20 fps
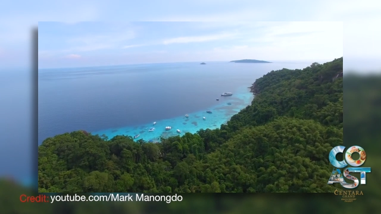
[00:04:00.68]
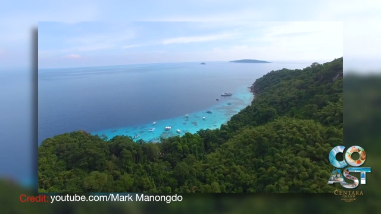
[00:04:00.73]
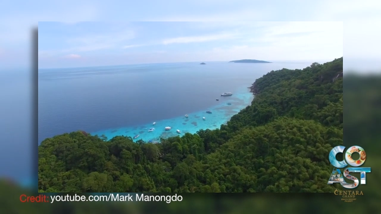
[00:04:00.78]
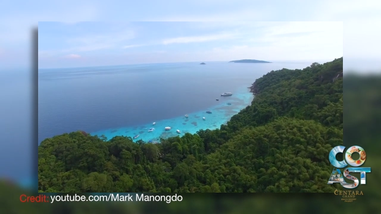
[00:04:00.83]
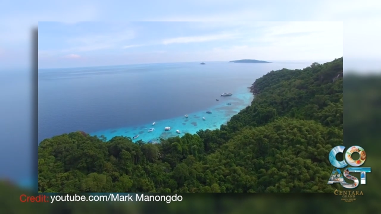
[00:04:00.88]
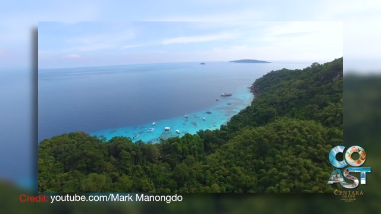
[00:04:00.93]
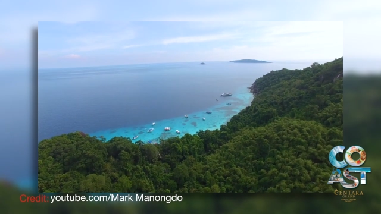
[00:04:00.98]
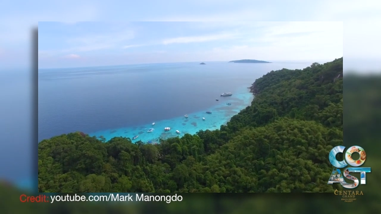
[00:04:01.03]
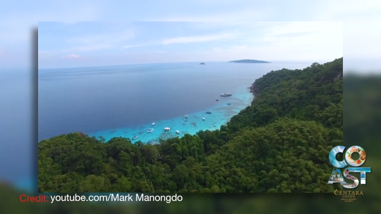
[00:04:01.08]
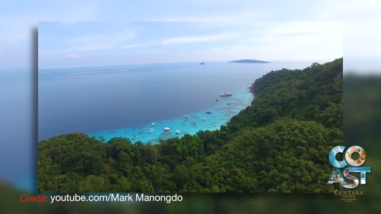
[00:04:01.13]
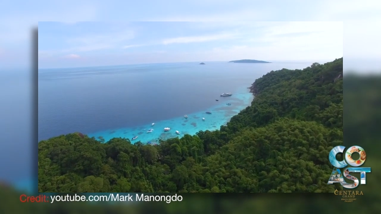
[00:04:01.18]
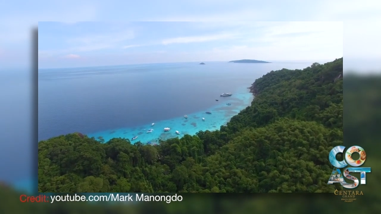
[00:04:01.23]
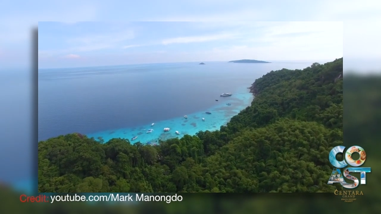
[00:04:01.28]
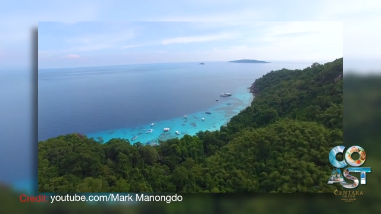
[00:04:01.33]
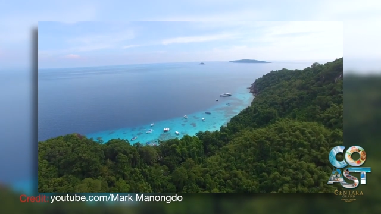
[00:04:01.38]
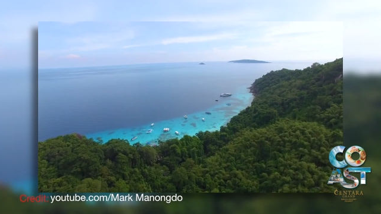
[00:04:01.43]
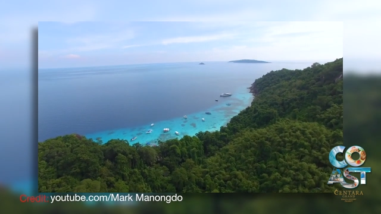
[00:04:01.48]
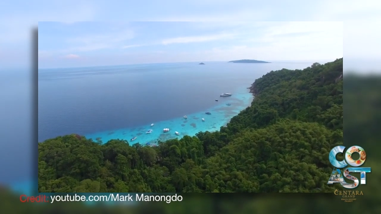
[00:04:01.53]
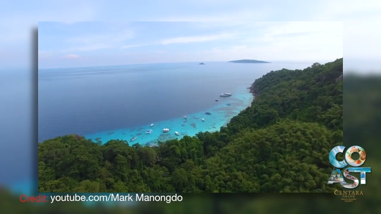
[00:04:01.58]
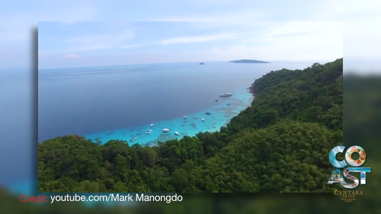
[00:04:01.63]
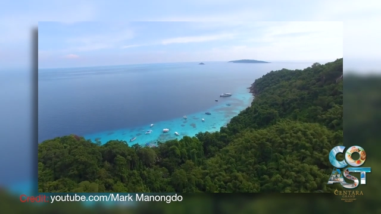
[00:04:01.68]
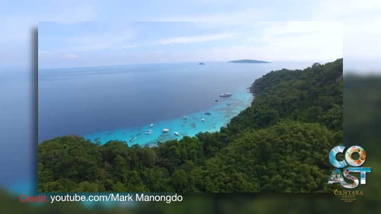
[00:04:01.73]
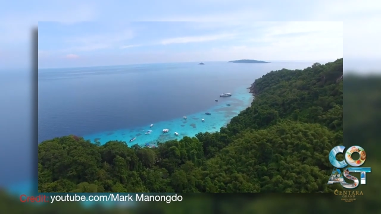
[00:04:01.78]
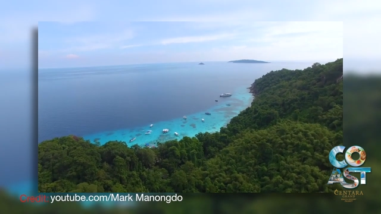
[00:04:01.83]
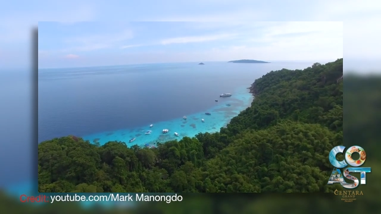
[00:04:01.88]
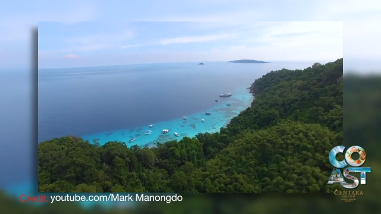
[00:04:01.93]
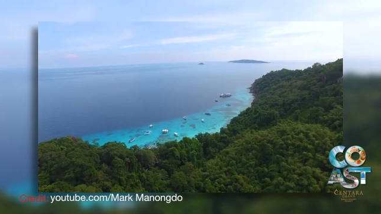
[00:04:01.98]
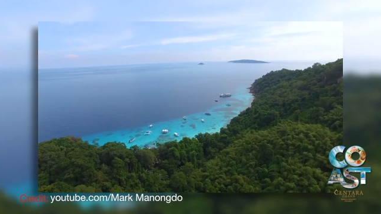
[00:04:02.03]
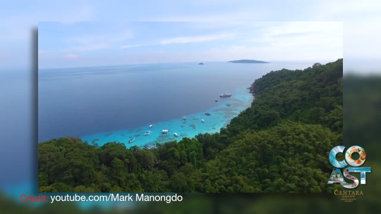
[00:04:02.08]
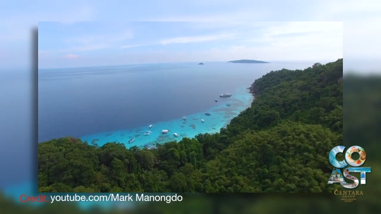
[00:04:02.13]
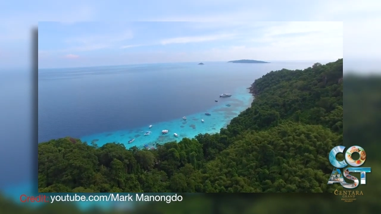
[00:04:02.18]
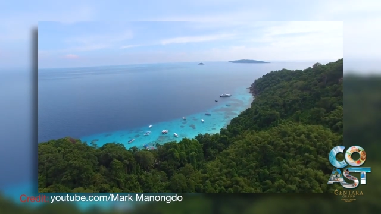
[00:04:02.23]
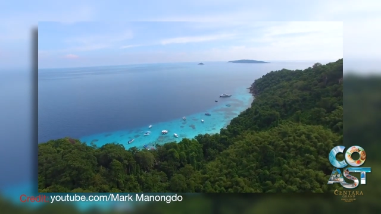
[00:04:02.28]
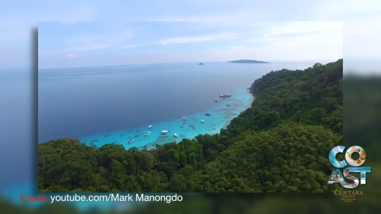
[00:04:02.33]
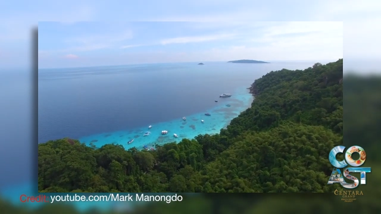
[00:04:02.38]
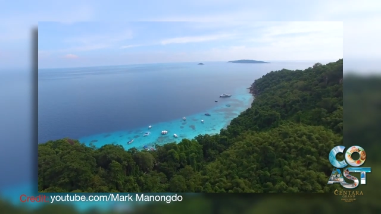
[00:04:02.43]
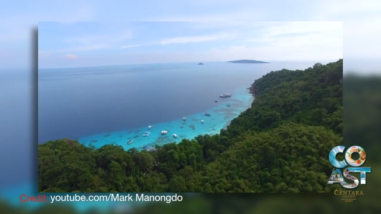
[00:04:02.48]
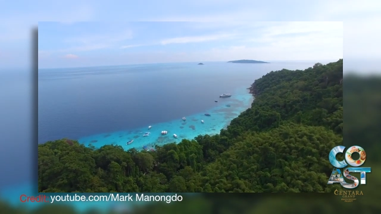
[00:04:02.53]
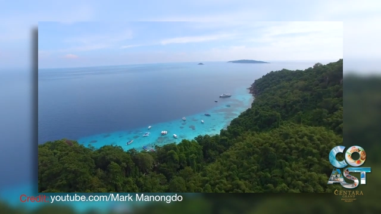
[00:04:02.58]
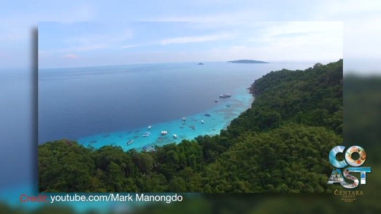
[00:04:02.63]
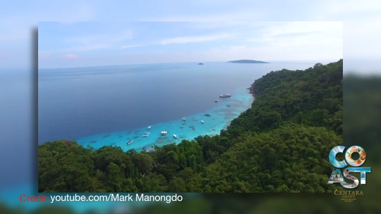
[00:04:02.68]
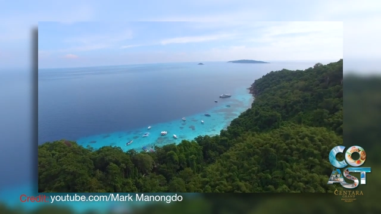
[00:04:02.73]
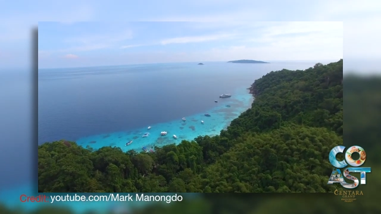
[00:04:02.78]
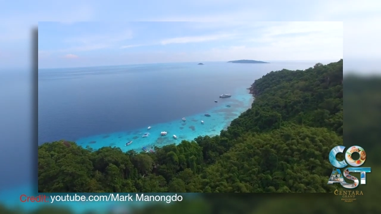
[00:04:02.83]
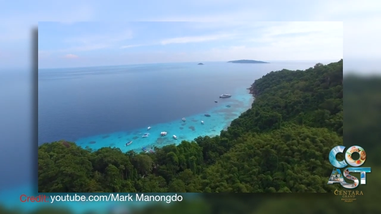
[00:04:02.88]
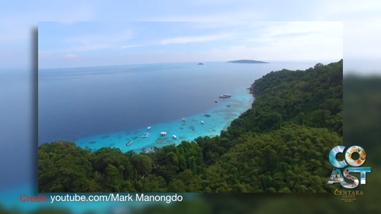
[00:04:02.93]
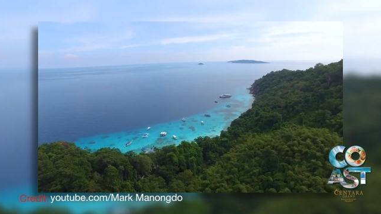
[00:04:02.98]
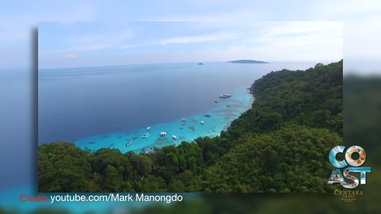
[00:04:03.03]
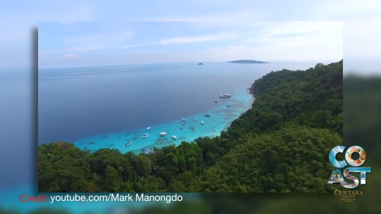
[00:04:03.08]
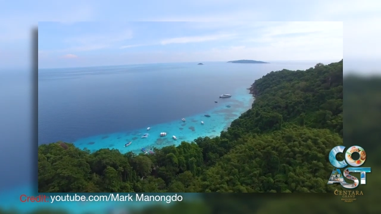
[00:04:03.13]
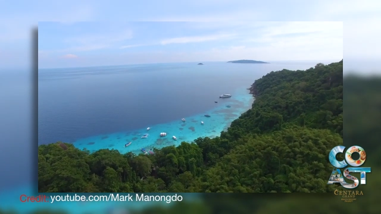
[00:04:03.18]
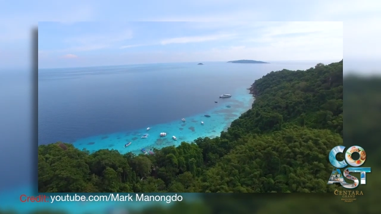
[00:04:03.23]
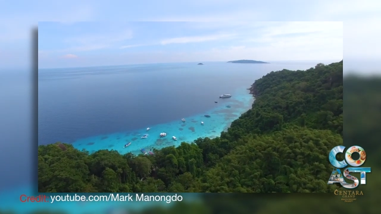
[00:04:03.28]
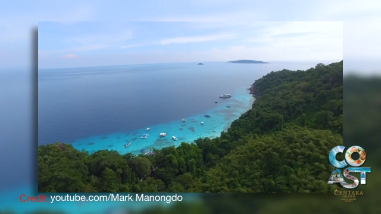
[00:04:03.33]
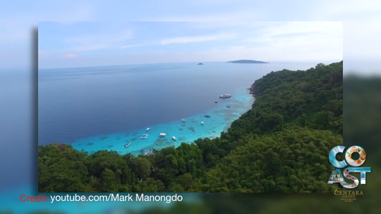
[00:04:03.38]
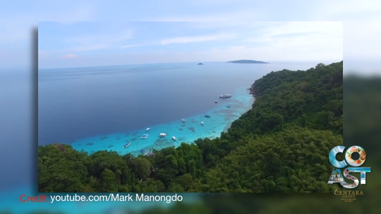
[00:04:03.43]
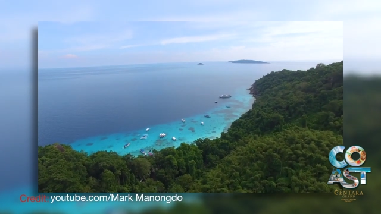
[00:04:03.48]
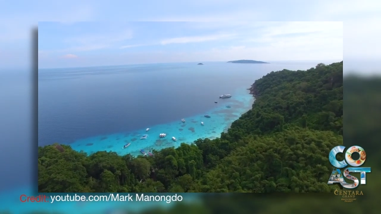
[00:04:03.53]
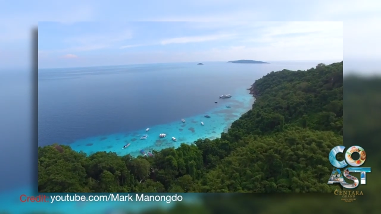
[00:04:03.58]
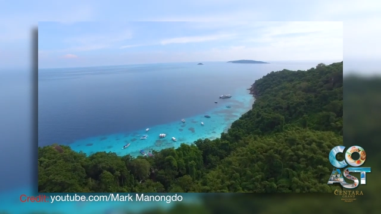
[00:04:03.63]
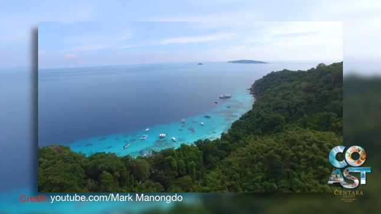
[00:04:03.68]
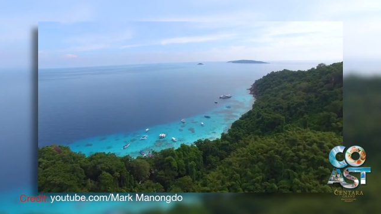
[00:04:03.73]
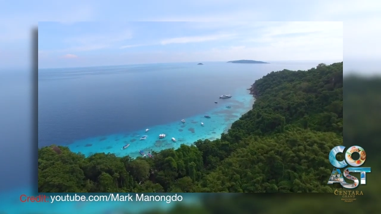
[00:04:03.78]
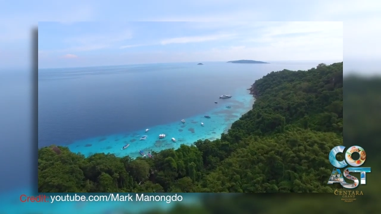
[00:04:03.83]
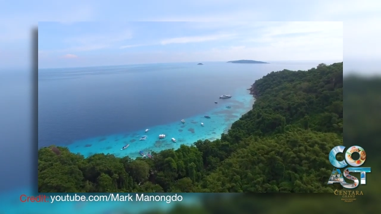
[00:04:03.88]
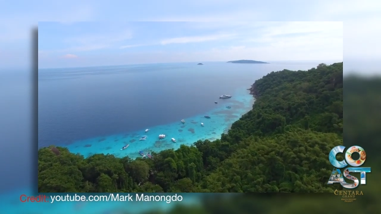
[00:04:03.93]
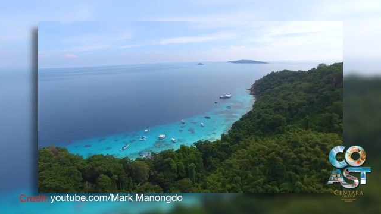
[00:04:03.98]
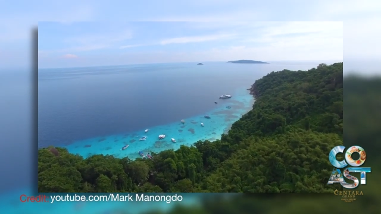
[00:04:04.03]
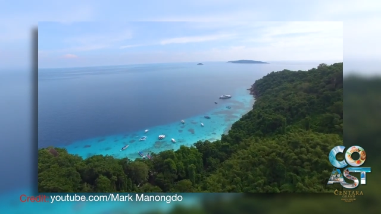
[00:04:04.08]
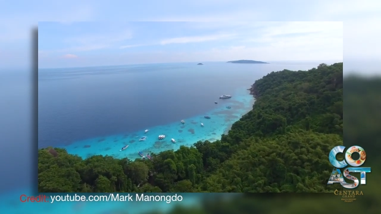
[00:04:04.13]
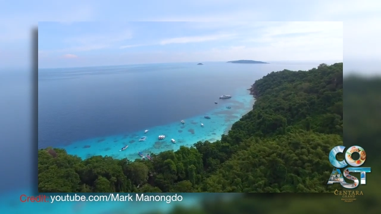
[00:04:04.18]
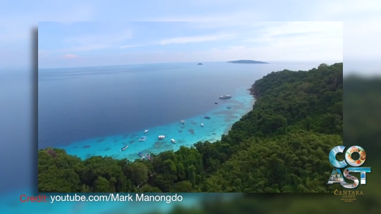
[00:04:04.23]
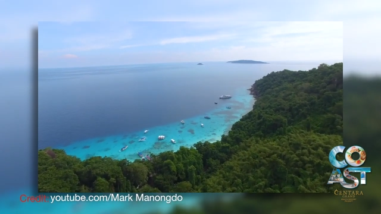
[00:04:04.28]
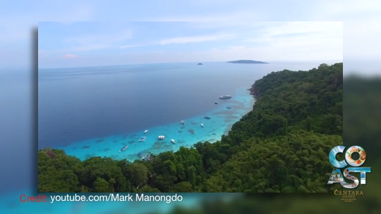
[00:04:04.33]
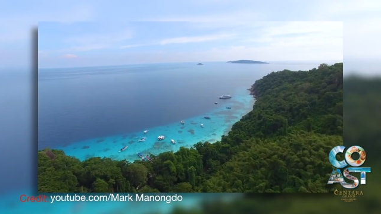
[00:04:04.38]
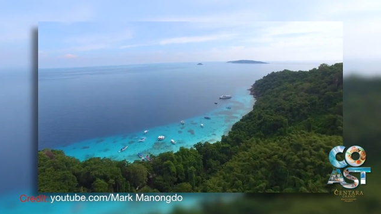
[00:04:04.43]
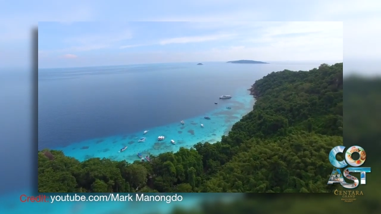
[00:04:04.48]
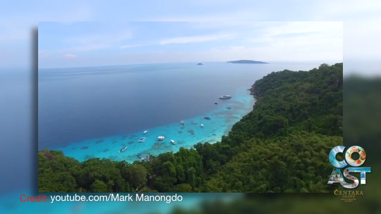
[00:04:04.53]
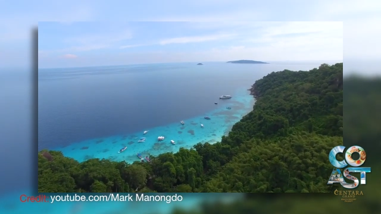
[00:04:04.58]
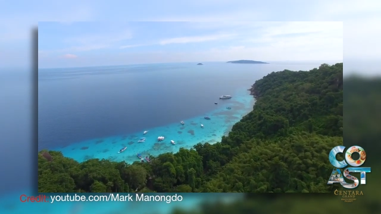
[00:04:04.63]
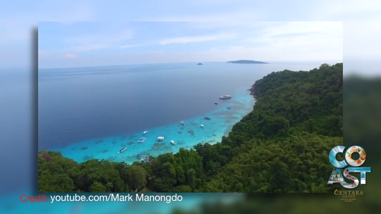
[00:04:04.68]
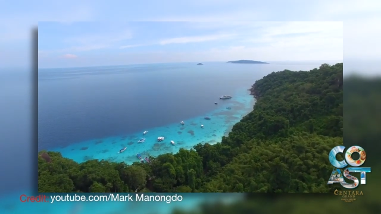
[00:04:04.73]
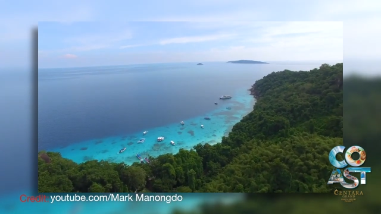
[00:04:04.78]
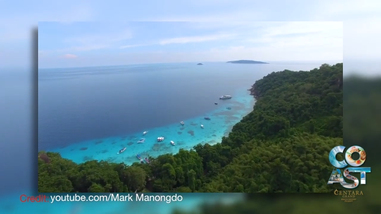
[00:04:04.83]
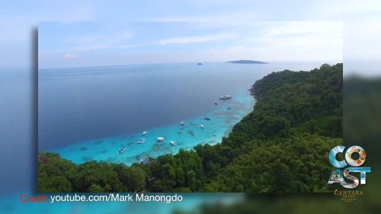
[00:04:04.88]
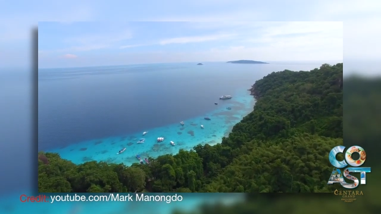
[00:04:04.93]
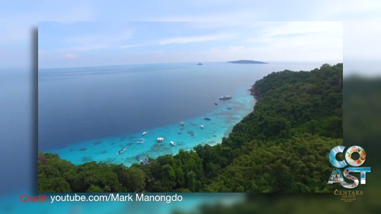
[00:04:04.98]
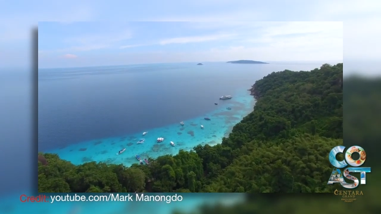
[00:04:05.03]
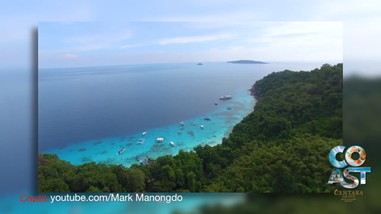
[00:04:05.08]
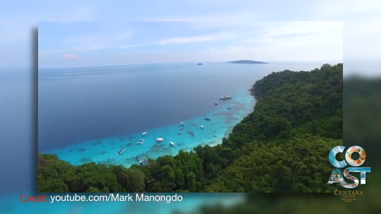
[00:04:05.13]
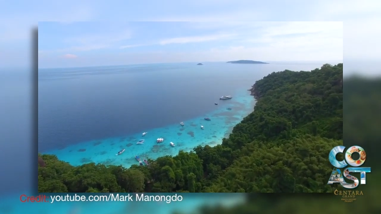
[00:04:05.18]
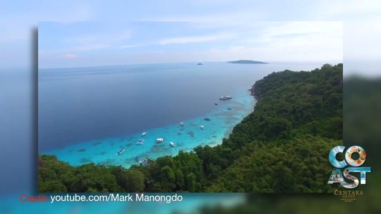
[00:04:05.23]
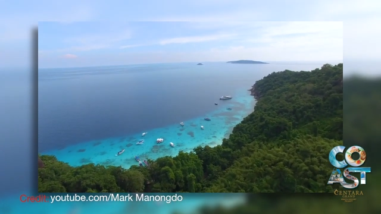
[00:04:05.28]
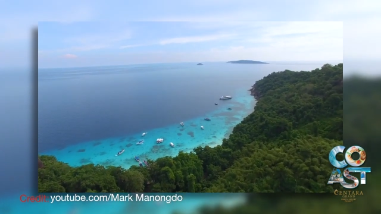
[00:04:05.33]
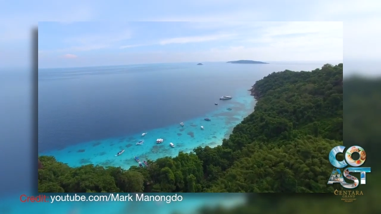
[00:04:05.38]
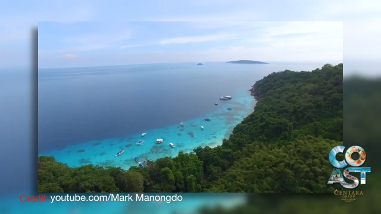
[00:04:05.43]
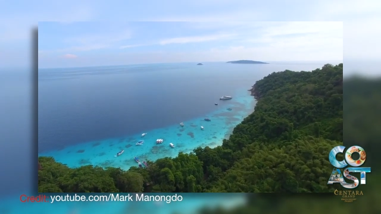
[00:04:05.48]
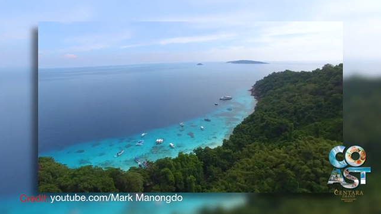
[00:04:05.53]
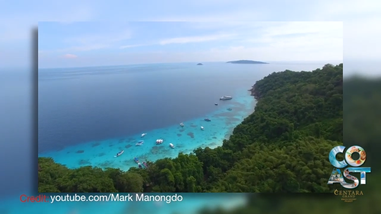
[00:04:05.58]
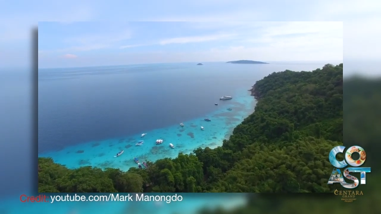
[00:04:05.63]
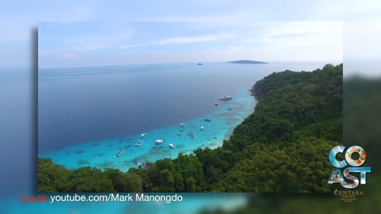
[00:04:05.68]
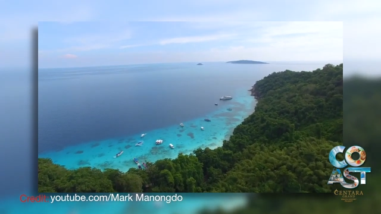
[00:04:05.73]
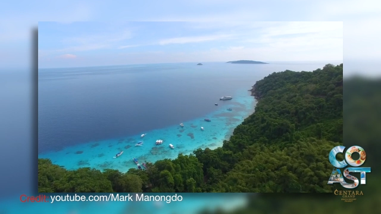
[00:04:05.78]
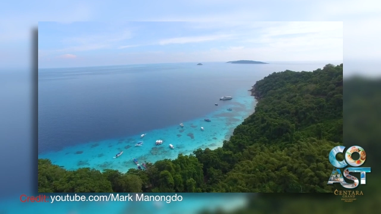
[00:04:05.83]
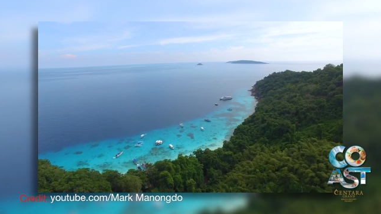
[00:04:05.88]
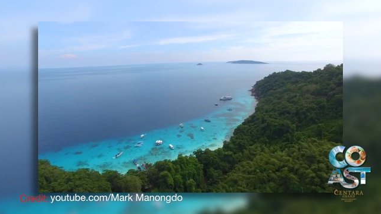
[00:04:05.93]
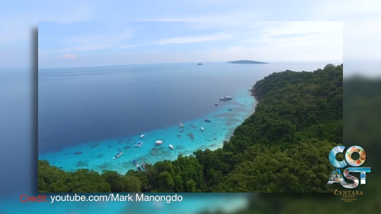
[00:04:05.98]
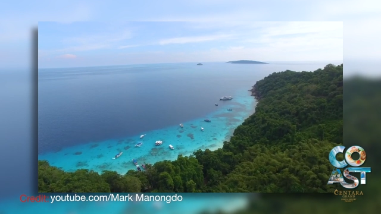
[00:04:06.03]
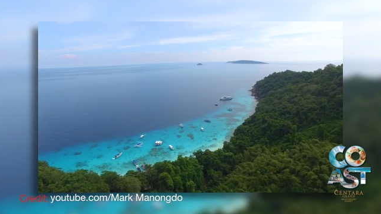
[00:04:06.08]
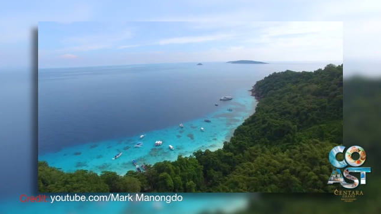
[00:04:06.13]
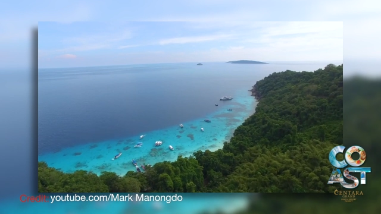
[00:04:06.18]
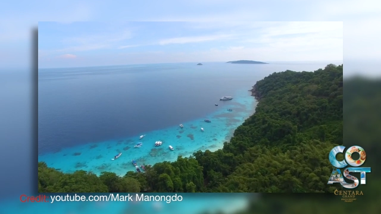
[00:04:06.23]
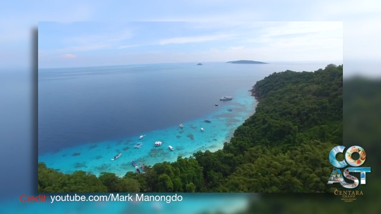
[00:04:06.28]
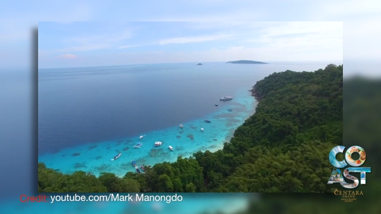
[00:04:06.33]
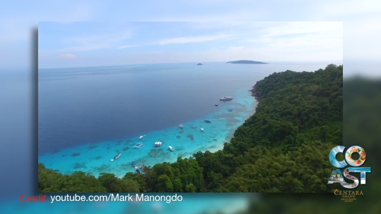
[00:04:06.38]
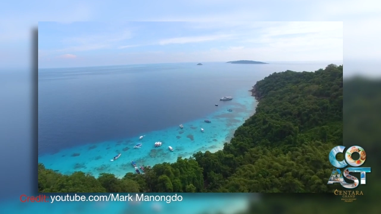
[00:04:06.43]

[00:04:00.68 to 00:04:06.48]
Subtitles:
Nobody's mouth can be seen.